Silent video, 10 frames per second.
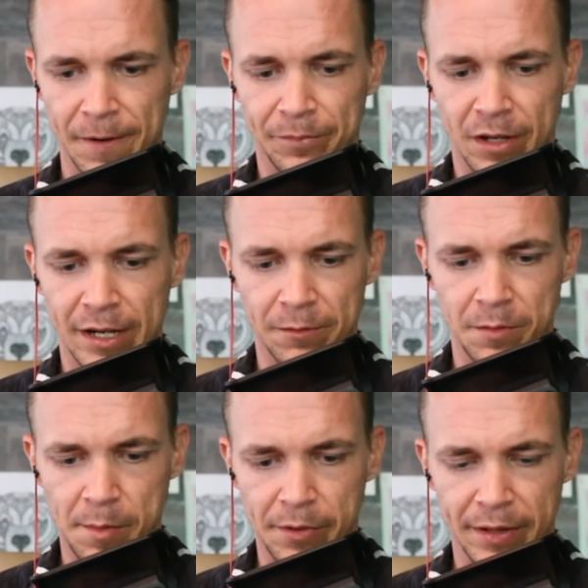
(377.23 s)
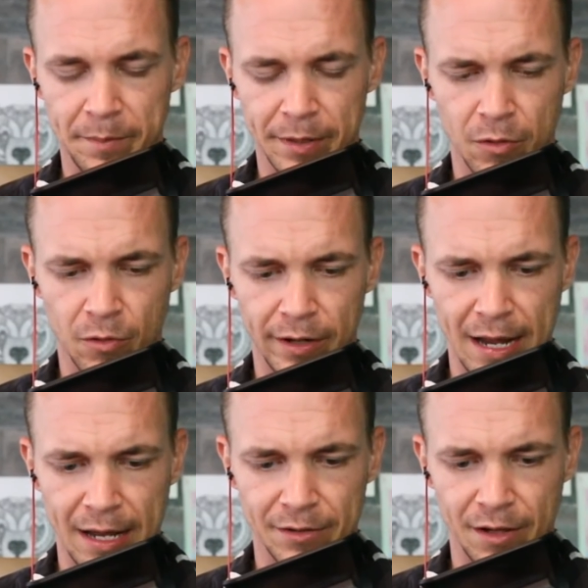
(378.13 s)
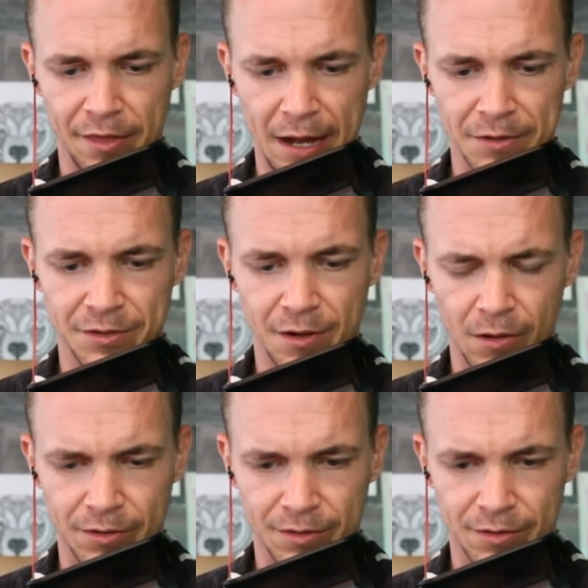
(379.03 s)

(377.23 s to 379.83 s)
again, remembering that Bitcoin at $1,000